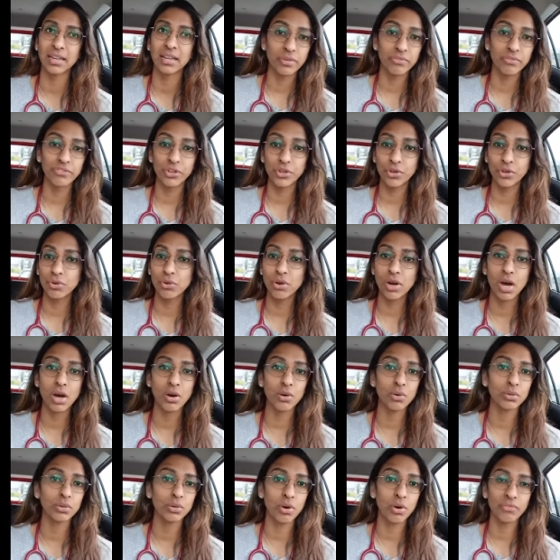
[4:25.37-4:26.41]
If you know
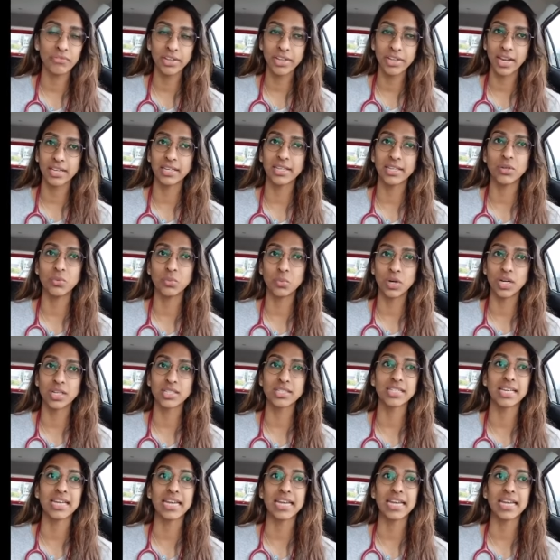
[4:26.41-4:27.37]
how COVID 19 works,